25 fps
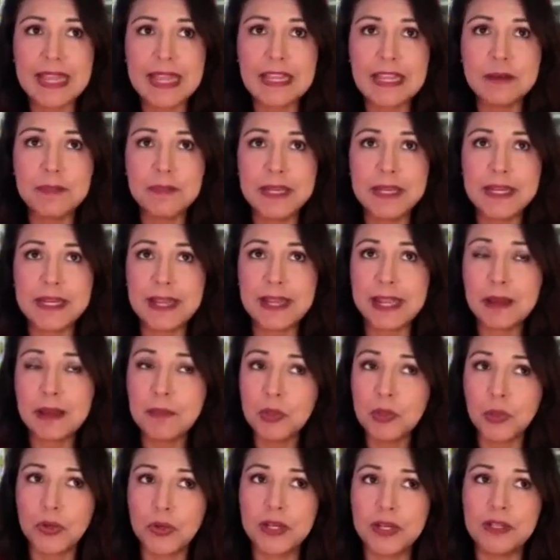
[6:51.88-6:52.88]
And beta
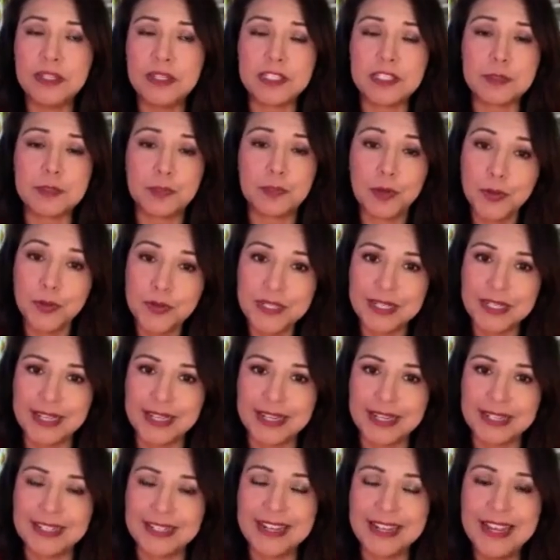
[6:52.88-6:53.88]
amyloid, this
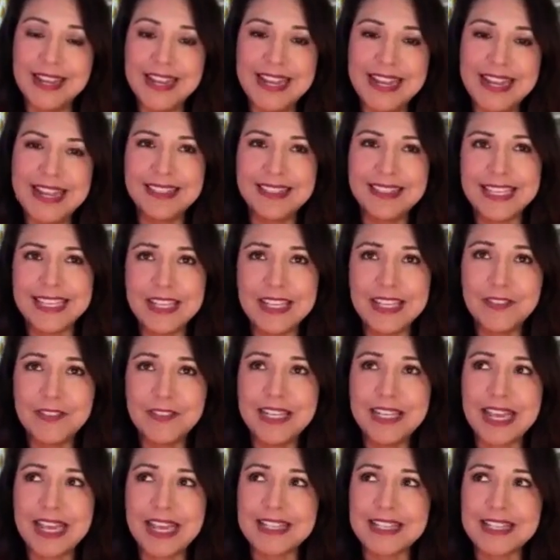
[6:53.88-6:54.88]
protein, think of
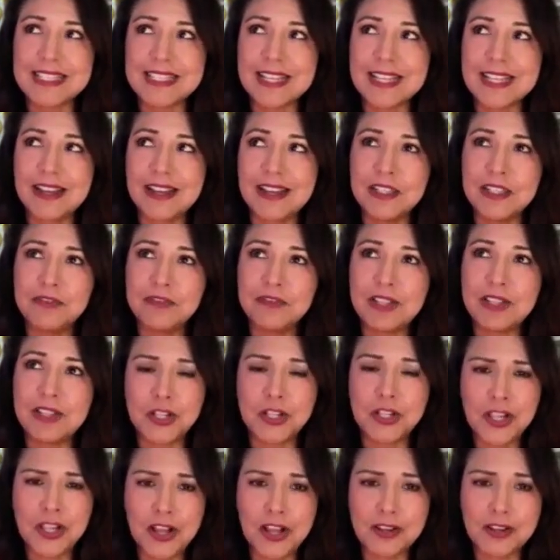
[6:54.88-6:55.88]
it as kind of like
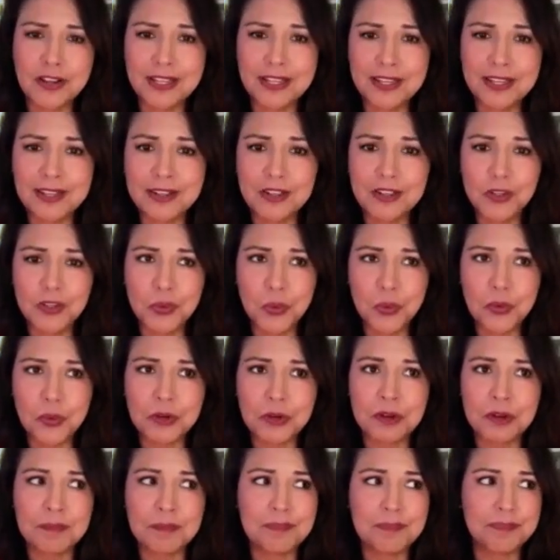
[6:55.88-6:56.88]
clogging
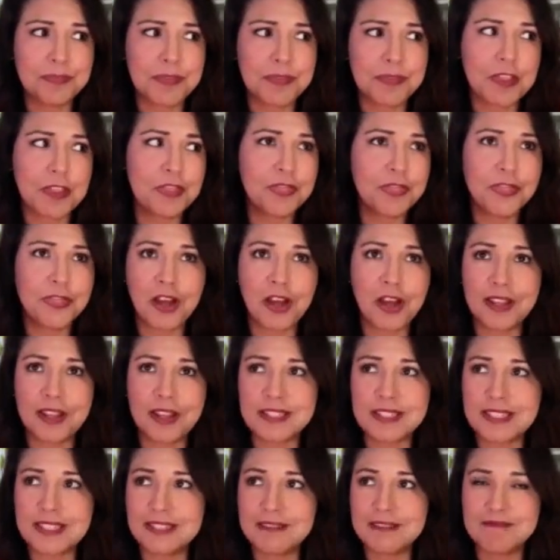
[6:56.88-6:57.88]
your
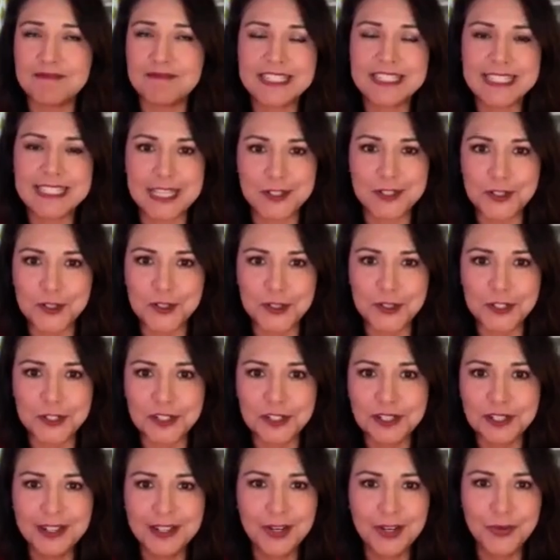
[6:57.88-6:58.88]
thought
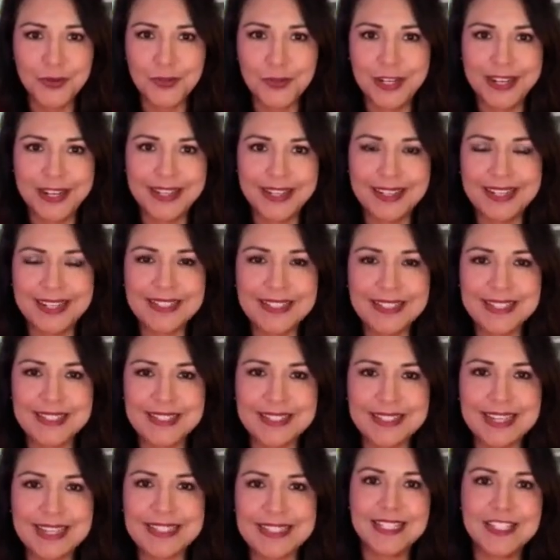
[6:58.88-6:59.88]
center, right?
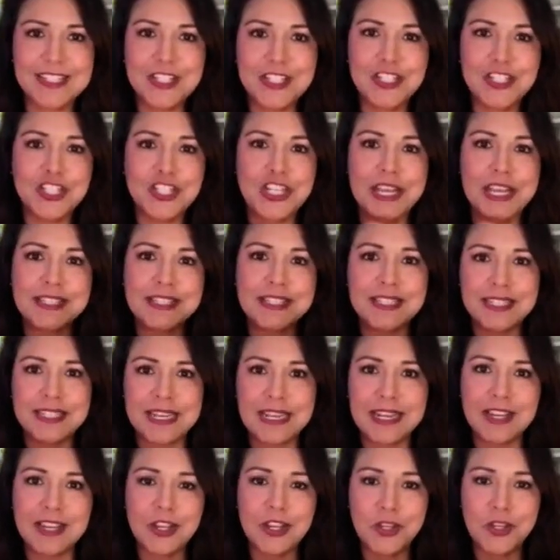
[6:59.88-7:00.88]
It's
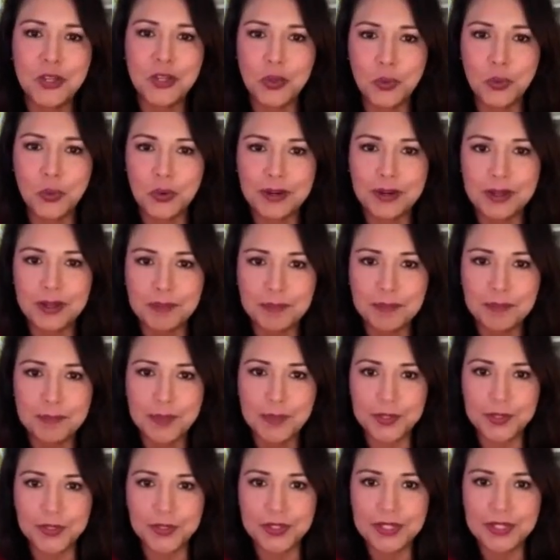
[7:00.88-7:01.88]
congesting your
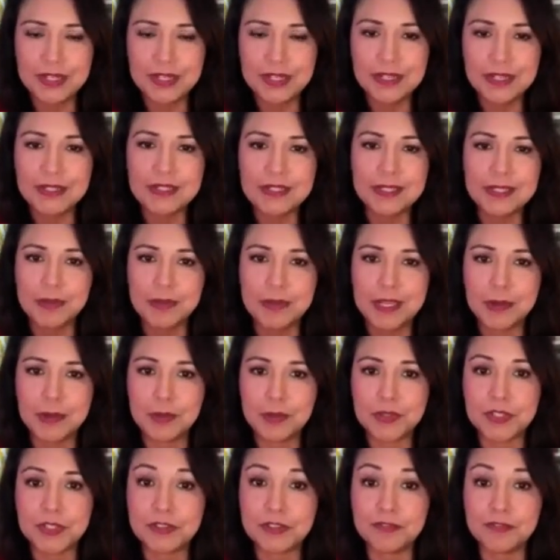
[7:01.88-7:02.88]
ability to be
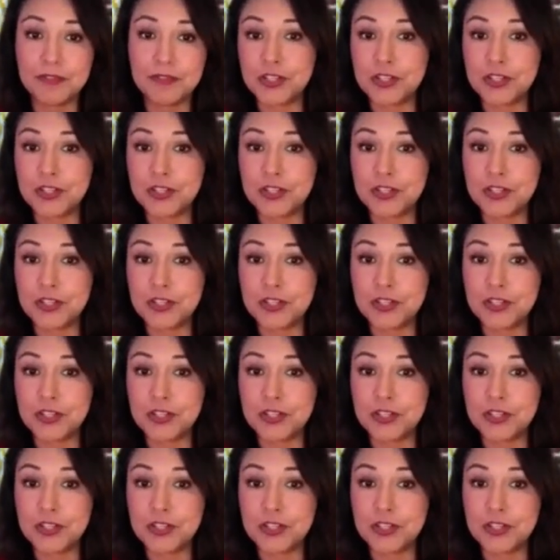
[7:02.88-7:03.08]
able to